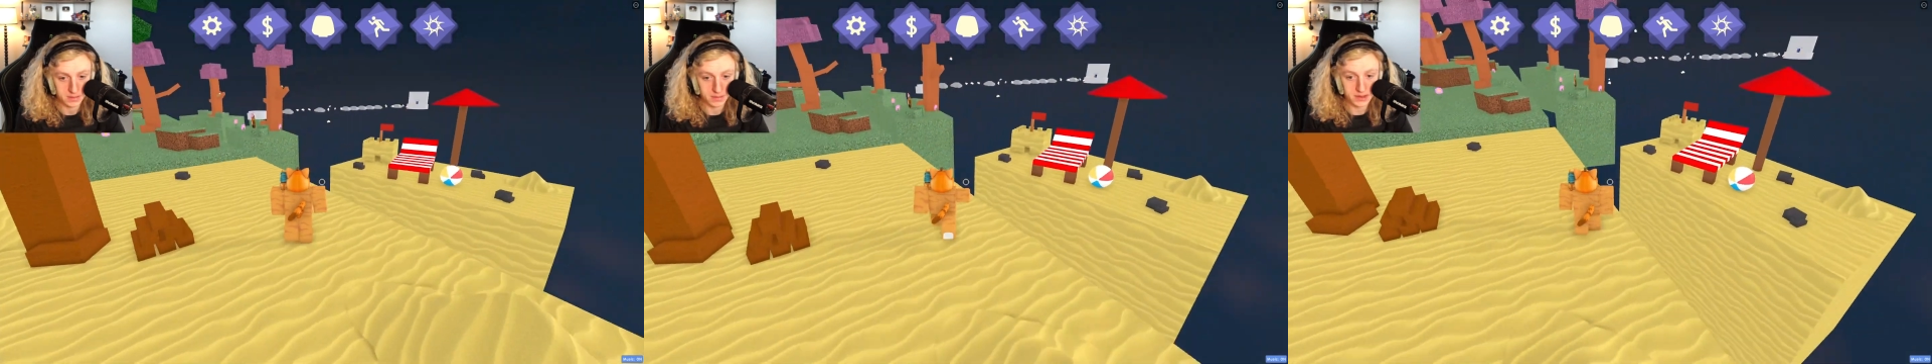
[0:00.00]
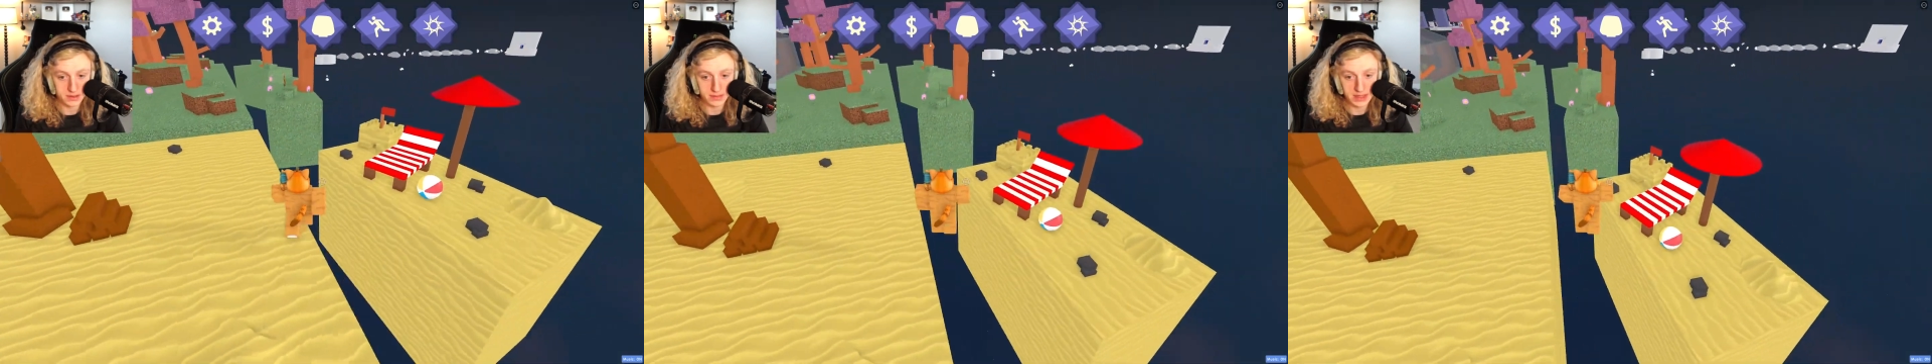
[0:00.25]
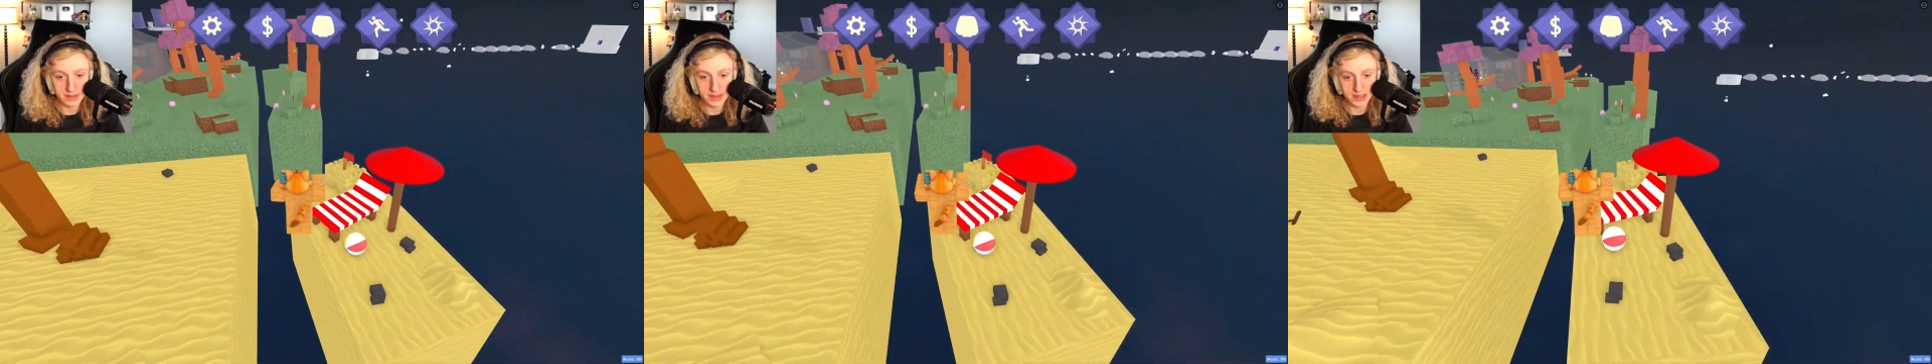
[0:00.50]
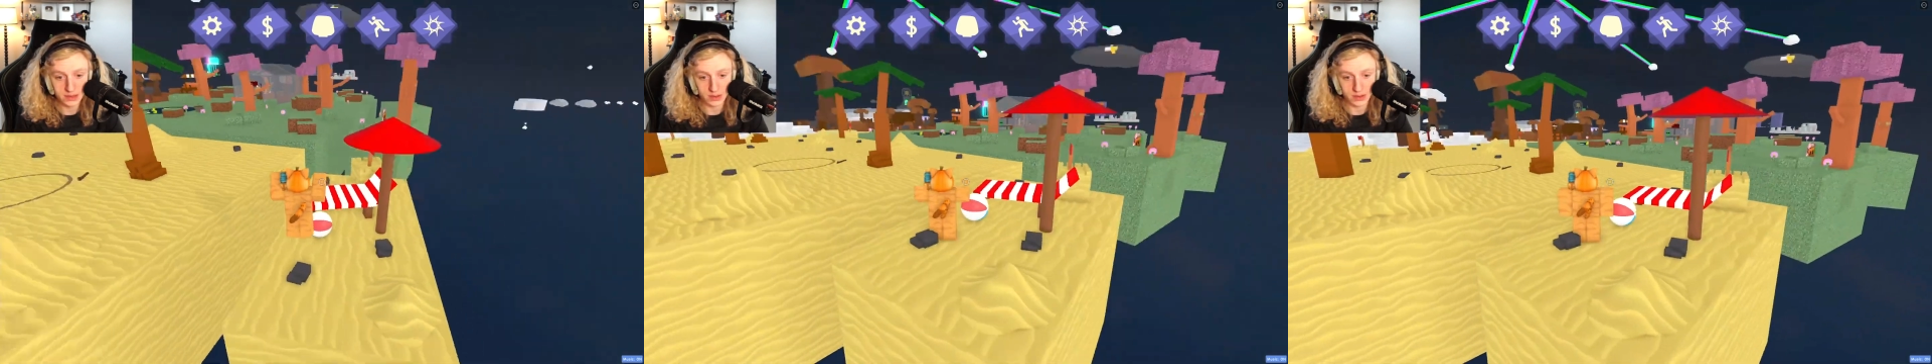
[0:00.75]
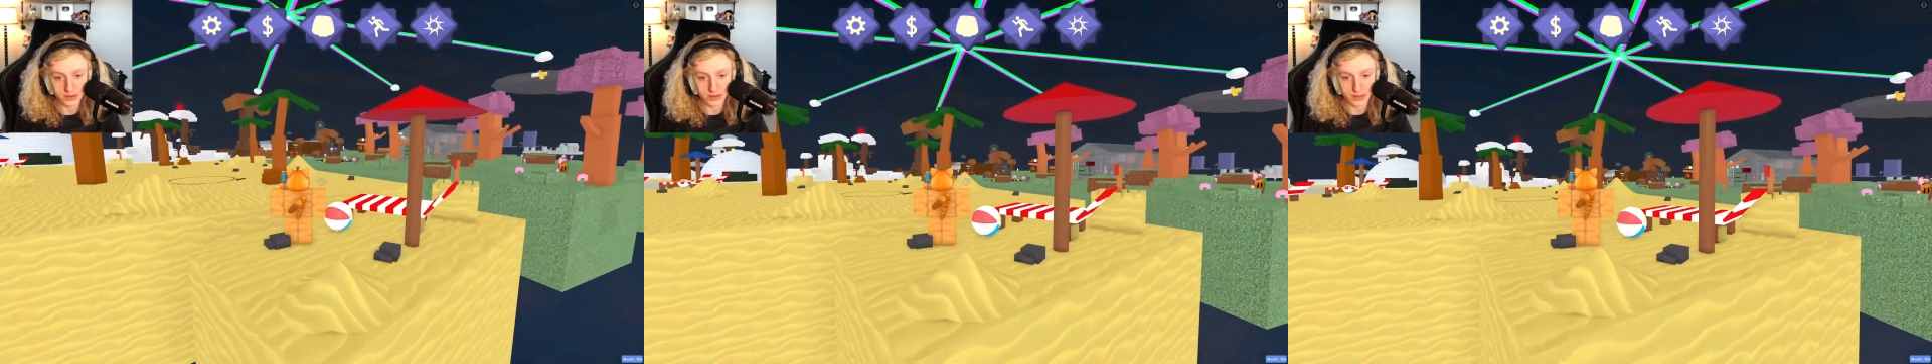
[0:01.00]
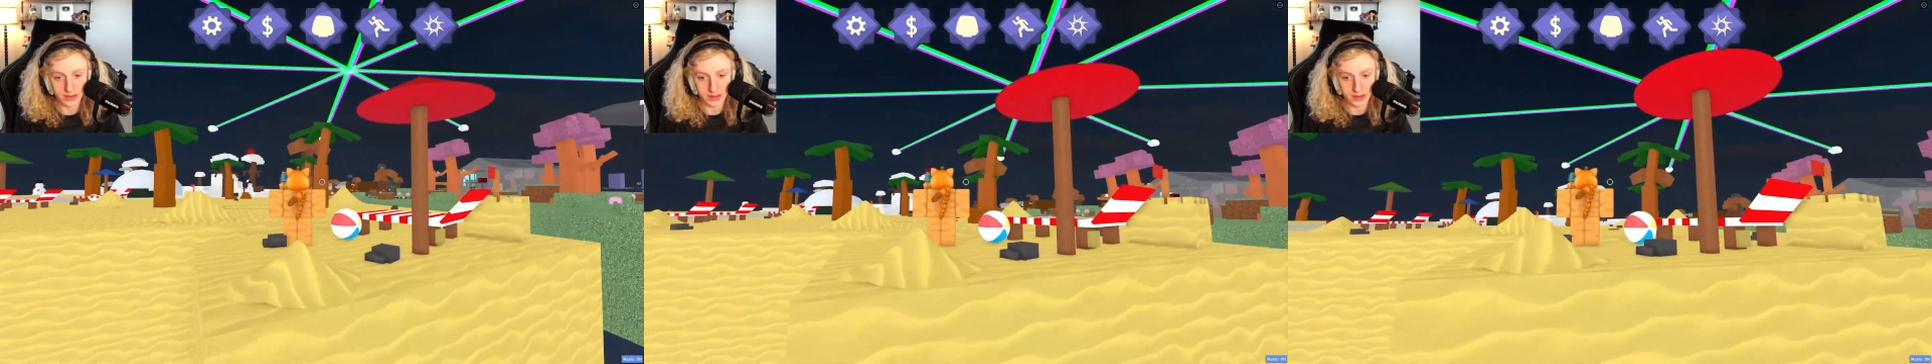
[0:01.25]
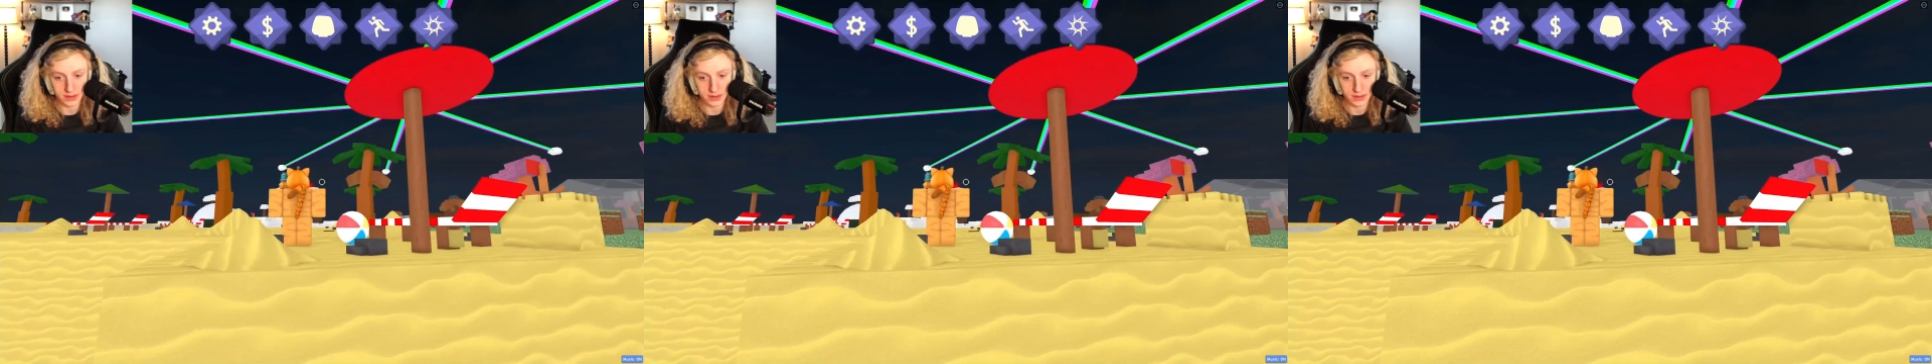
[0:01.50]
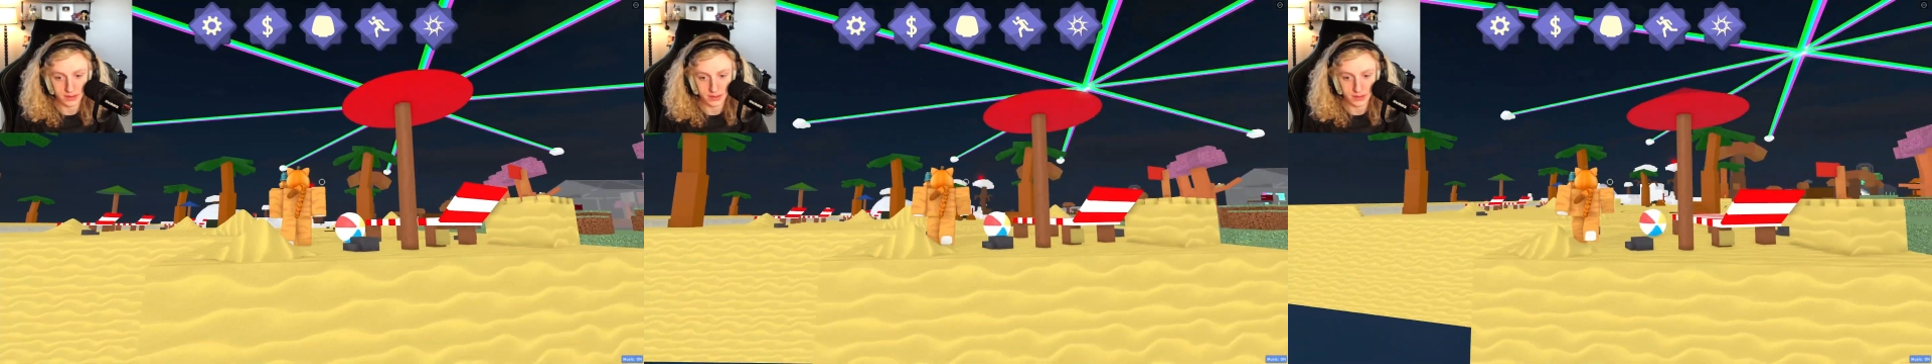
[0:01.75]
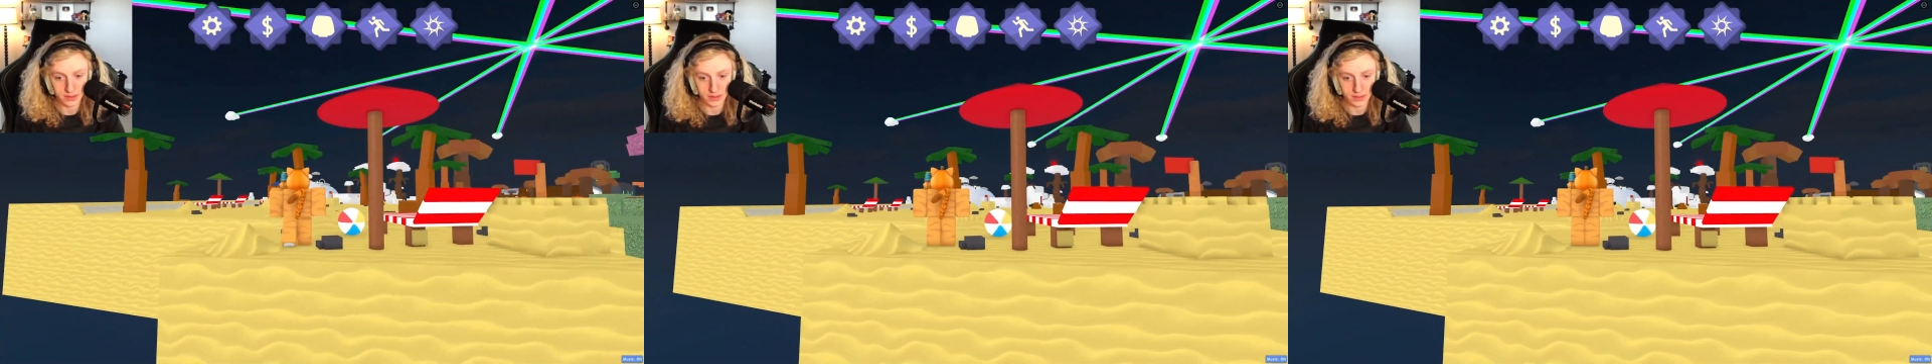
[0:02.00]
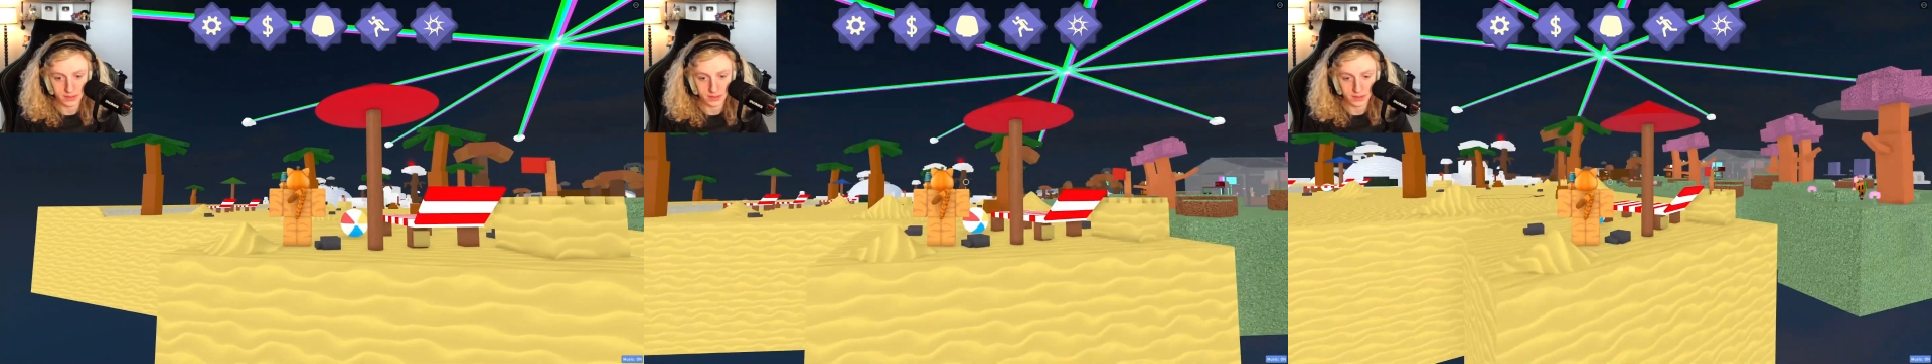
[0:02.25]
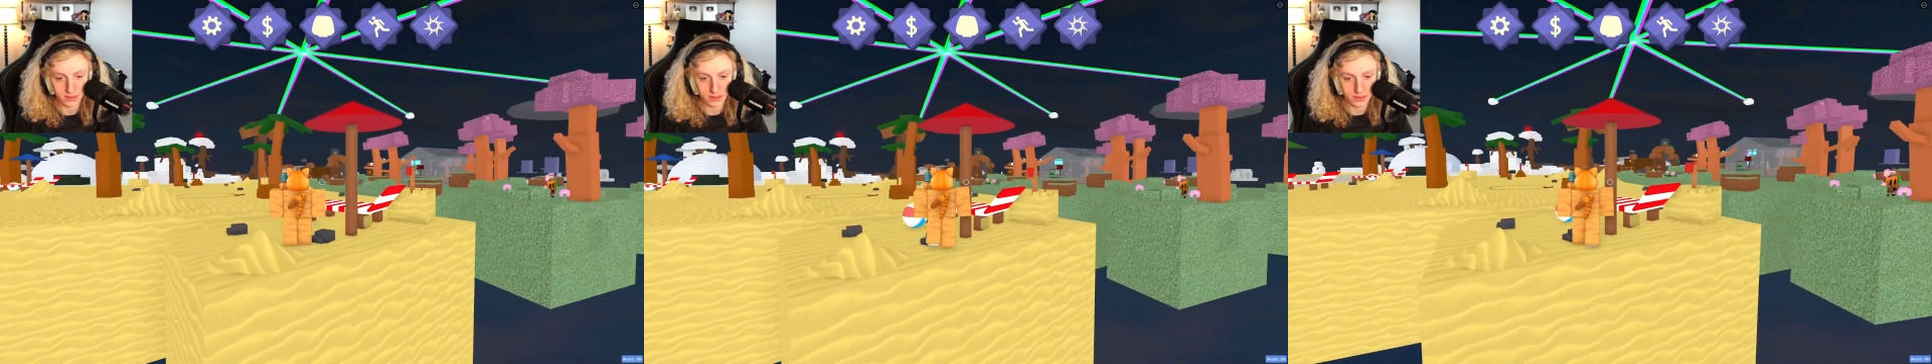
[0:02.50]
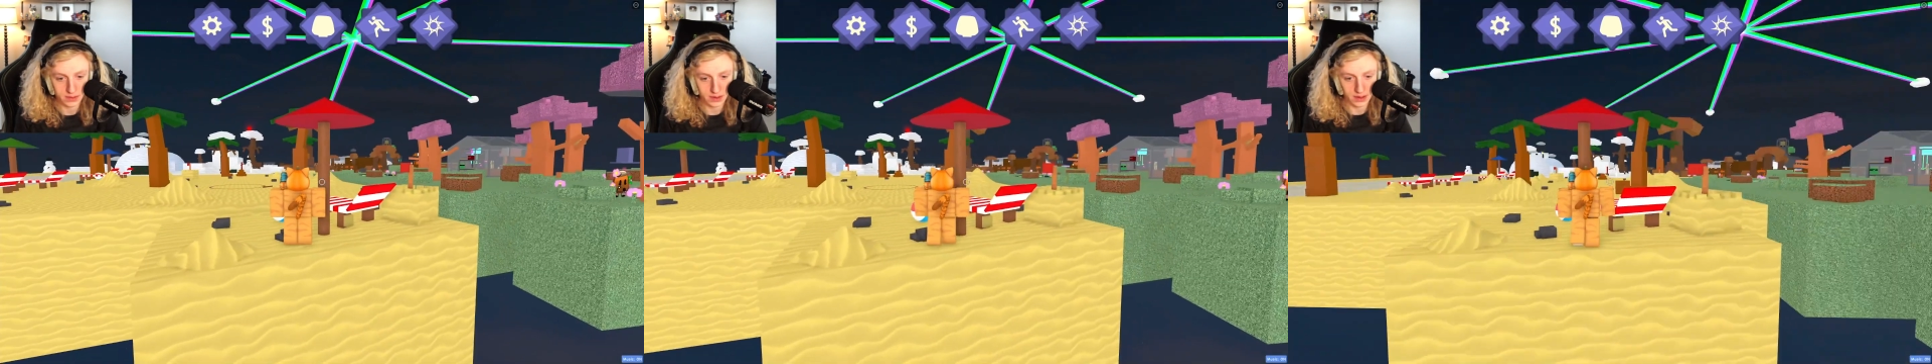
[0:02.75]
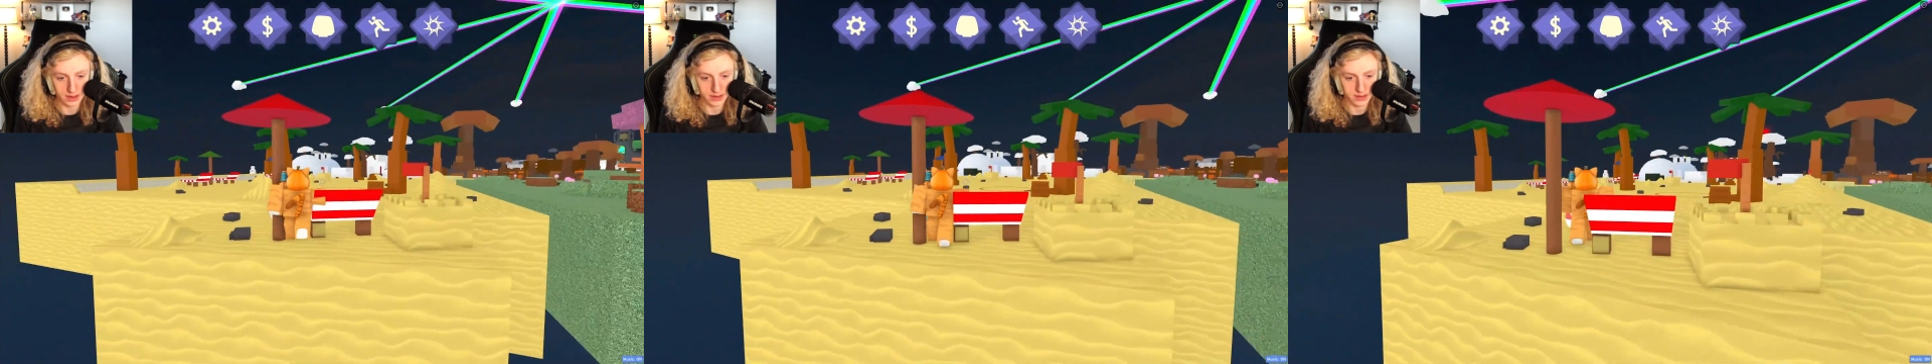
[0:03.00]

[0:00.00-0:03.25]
But maybe it won't be. Huh.